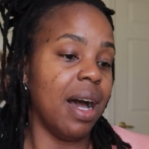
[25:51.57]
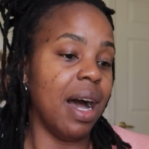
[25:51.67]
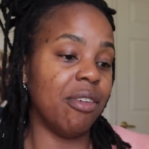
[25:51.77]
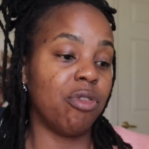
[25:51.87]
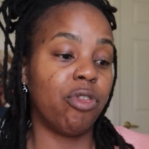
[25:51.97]

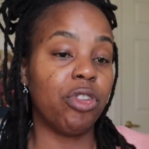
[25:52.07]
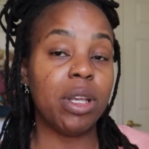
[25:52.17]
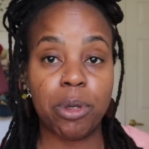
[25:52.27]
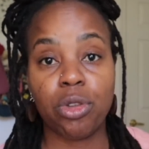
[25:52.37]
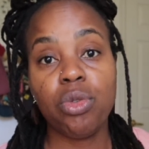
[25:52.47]
I've
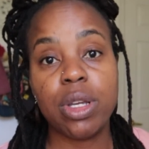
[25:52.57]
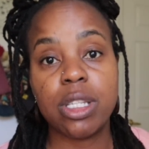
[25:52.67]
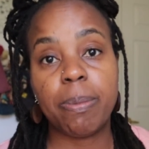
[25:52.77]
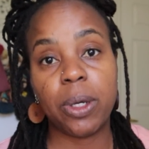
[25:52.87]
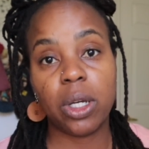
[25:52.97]
flipped through
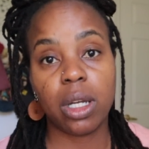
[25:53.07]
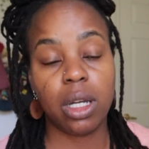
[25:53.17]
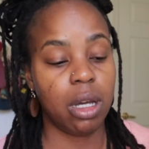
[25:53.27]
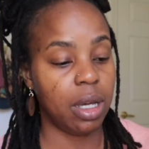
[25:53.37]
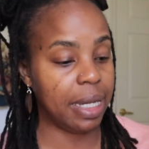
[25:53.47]
this book
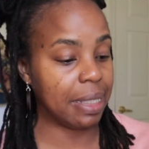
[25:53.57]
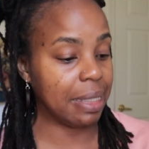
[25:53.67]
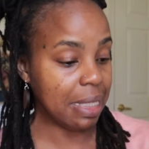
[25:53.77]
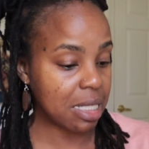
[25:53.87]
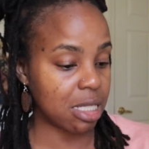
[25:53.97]
at
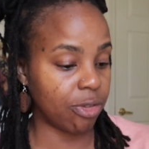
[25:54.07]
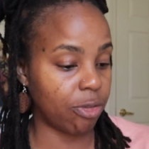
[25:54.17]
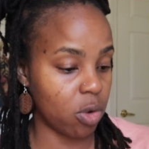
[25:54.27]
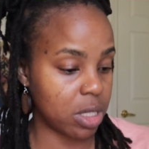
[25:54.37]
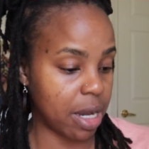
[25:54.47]
least
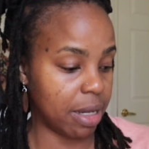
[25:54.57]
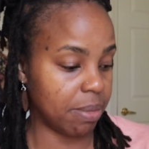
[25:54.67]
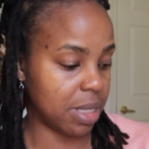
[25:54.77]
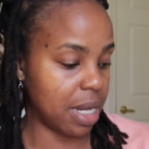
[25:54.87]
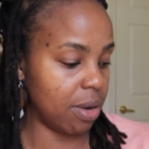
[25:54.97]
4
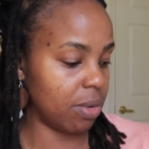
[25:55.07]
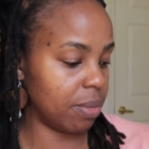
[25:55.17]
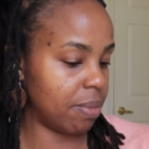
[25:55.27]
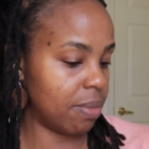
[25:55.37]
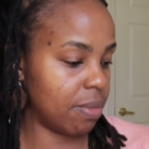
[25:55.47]
times now,
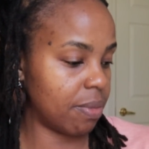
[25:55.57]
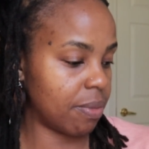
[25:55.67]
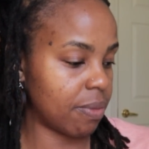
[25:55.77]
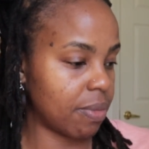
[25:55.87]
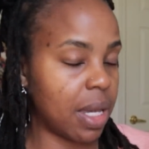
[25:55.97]

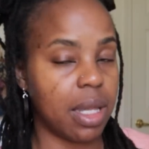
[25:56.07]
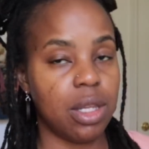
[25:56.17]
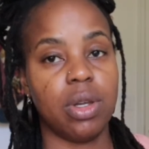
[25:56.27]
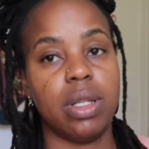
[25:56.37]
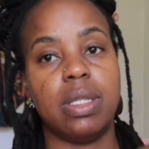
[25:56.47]
and
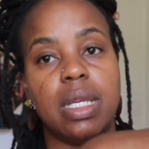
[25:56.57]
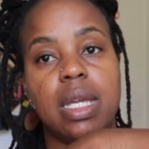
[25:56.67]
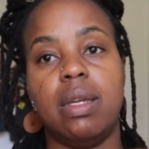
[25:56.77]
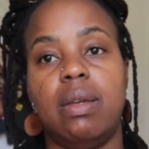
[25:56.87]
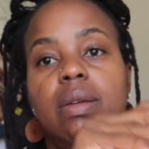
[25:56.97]
you can
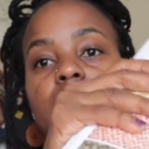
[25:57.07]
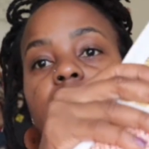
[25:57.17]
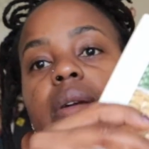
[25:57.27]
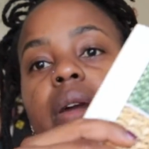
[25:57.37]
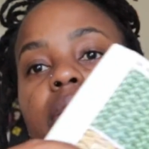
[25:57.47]
see
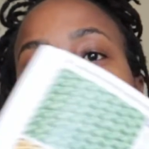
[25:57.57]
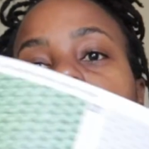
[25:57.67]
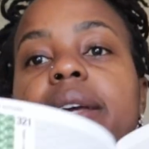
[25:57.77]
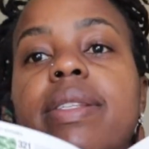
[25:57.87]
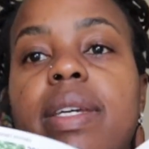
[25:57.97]
kind of
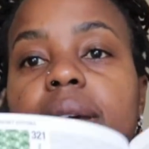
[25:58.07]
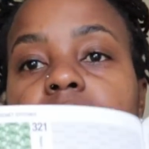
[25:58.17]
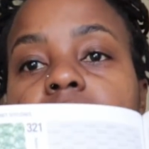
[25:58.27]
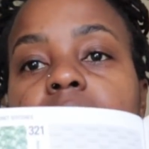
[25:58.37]
the idea.